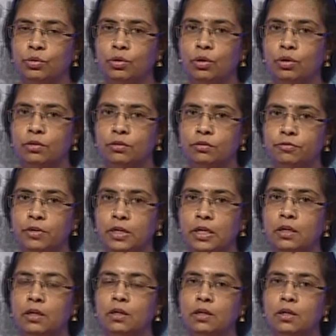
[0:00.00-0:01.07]
not
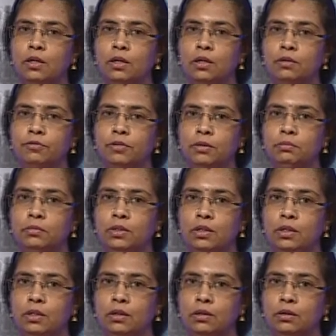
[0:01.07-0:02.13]
free from
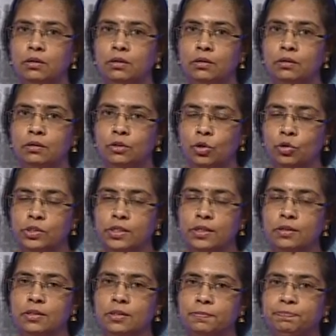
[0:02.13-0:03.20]
the
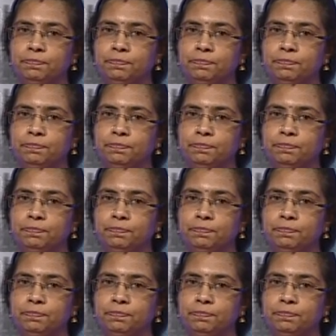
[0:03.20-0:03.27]
toxicants.